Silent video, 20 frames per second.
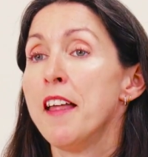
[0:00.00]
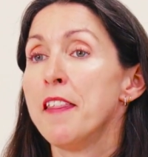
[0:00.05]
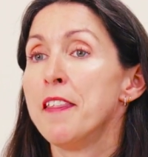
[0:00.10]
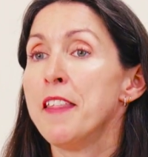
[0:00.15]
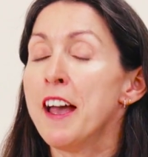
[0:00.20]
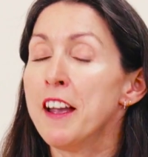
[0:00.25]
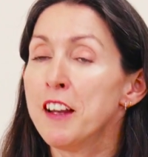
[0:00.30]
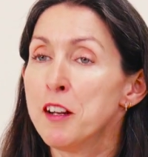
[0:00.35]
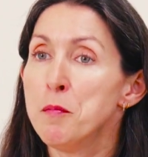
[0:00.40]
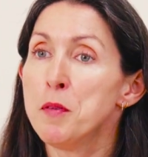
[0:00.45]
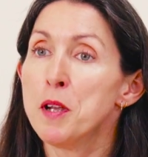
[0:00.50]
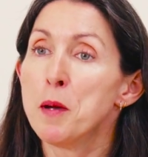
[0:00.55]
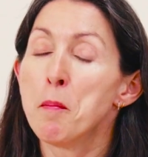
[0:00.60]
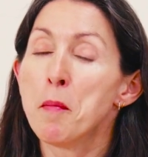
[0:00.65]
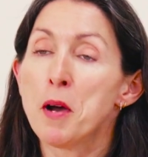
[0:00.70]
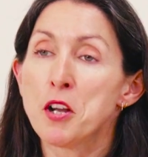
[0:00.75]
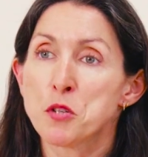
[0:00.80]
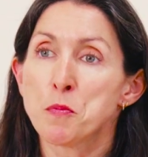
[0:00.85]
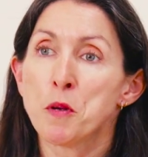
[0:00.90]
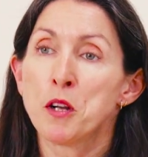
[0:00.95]
that can be a
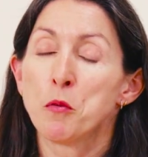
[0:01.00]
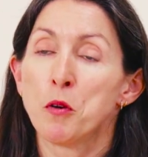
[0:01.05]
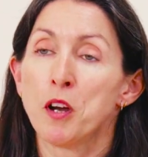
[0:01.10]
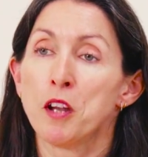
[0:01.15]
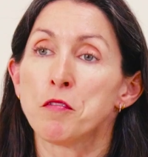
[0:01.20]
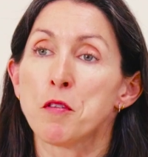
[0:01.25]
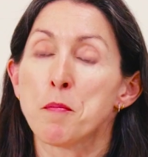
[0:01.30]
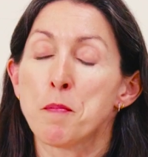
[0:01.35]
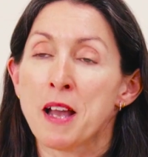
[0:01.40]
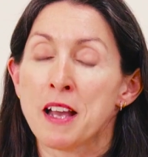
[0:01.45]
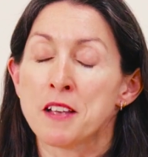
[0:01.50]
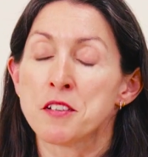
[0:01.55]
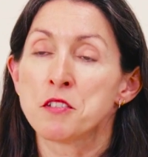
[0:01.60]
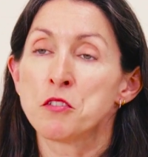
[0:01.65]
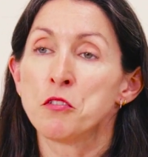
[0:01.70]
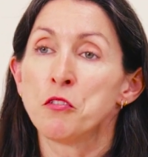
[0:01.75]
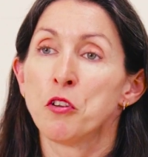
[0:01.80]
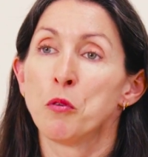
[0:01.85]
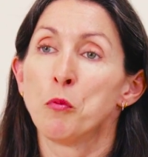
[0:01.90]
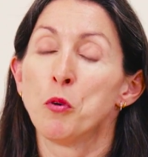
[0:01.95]
much better way for
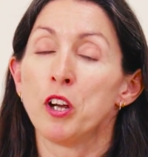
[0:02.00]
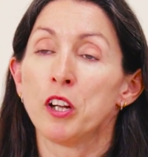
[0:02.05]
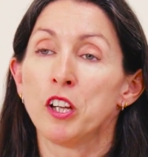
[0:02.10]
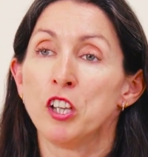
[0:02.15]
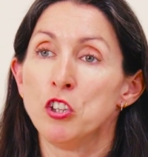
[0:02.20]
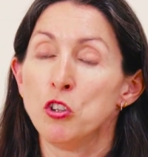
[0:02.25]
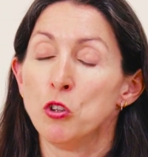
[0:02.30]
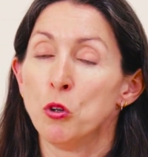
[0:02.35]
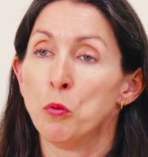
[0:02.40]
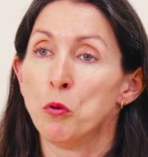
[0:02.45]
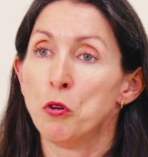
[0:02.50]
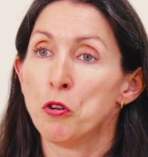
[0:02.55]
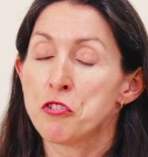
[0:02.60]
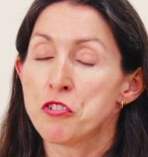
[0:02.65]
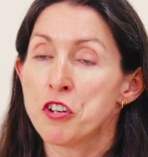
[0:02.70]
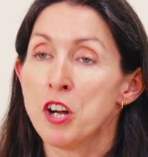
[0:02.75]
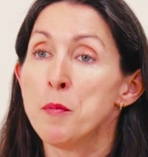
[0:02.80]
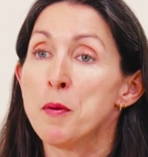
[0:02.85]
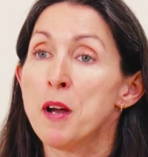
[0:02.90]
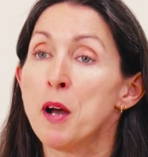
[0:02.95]
pastel to work in your wardrobe